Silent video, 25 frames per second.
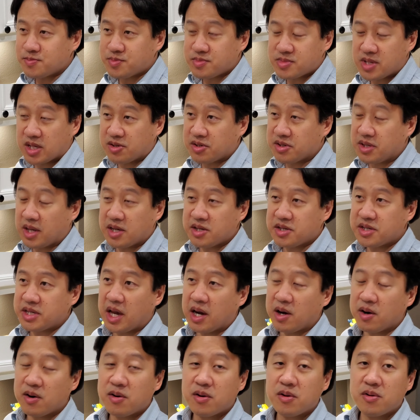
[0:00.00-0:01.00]
It's not
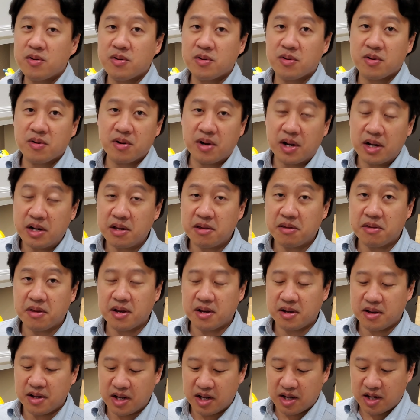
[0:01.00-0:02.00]
sour or
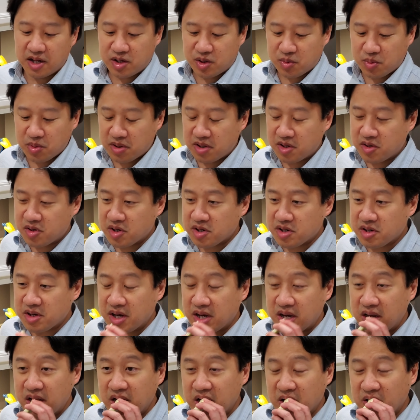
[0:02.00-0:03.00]
anything. It's really just
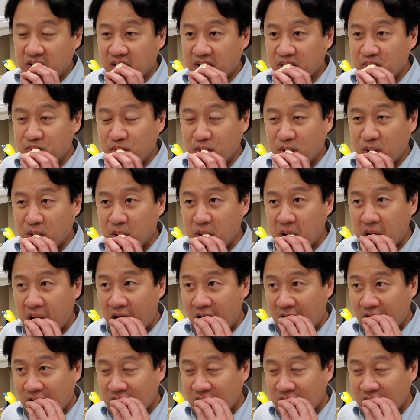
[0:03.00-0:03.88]
like eating cardboard.